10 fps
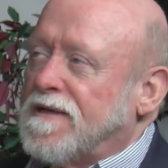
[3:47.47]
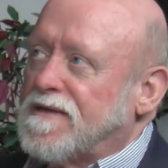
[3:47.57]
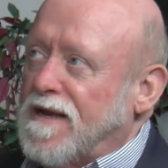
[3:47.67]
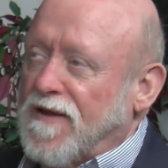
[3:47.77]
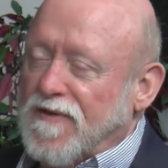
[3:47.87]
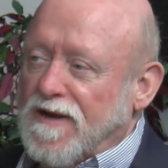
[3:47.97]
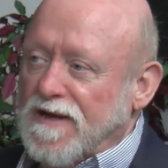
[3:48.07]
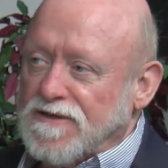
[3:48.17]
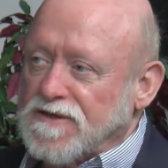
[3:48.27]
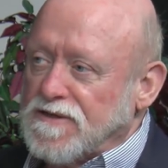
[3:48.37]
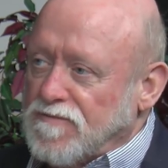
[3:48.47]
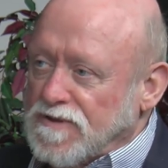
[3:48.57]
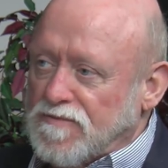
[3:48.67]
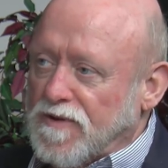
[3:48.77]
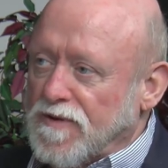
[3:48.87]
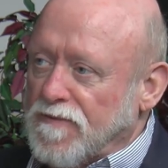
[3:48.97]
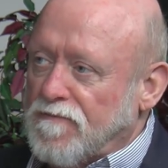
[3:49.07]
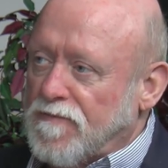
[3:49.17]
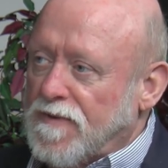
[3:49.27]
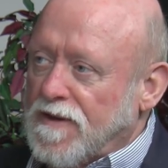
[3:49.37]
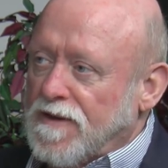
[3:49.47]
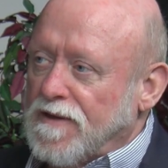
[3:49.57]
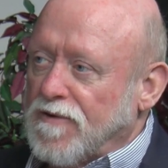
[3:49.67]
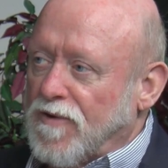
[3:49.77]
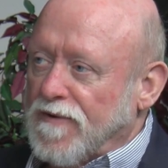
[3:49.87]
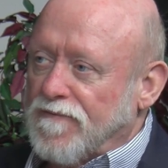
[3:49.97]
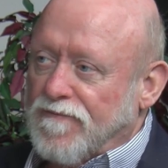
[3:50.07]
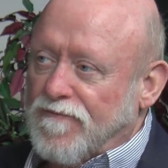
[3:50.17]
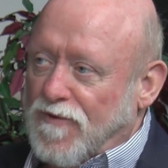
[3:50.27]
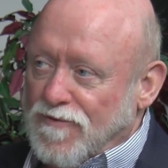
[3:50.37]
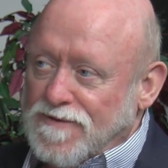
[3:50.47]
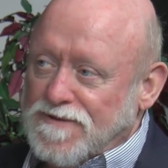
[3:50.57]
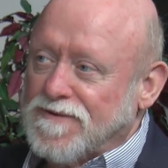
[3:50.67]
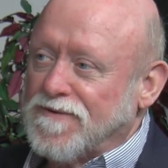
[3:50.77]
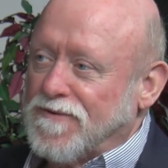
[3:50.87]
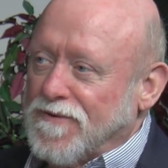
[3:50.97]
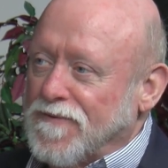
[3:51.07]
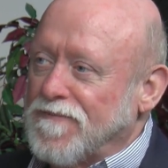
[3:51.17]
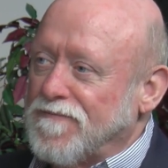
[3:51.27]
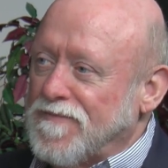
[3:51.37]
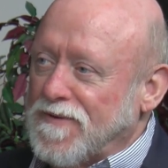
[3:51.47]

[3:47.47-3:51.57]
St. Athanasius was one of the, the great folks who were,